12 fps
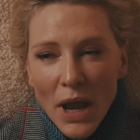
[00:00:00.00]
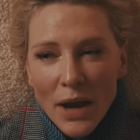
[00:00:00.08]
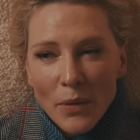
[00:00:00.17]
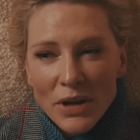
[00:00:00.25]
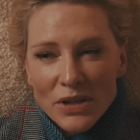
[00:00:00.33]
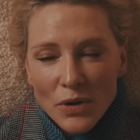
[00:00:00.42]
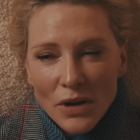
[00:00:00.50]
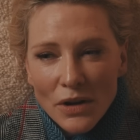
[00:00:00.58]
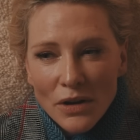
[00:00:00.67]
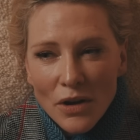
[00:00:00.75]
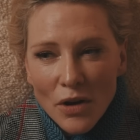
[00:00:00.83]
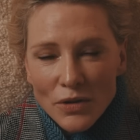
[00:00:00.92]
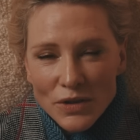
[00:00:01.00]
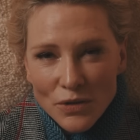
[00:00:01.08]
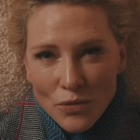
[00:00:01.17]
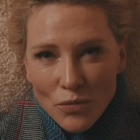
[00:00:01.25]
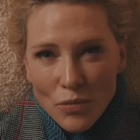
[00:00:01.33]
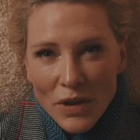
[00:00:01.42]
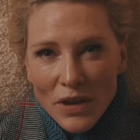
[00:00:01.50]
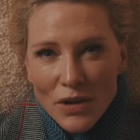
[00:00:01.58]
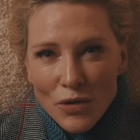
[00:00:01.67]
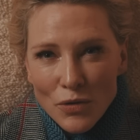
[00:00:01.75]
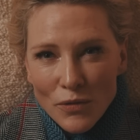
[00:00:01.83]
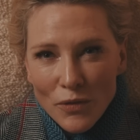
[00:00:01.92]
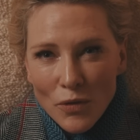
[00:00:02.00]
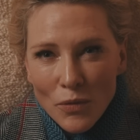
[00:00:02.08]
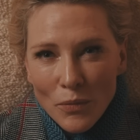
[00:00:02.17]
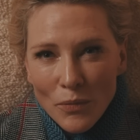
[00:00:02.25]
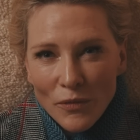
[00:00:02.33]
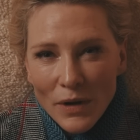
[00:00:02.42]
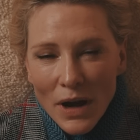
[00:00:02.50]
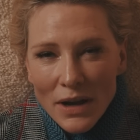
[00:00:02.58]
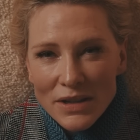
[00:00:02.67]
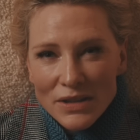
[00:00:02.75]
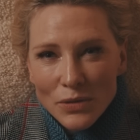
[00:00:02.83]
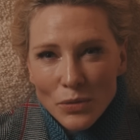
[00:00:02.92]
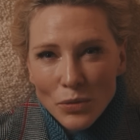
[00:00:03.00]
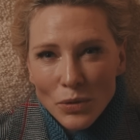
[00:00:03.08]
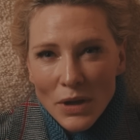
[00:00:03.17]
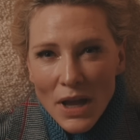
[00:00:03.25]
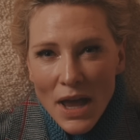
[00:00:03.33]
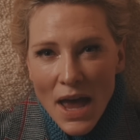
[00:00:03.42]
I went to a girls' school with a uniform for high school,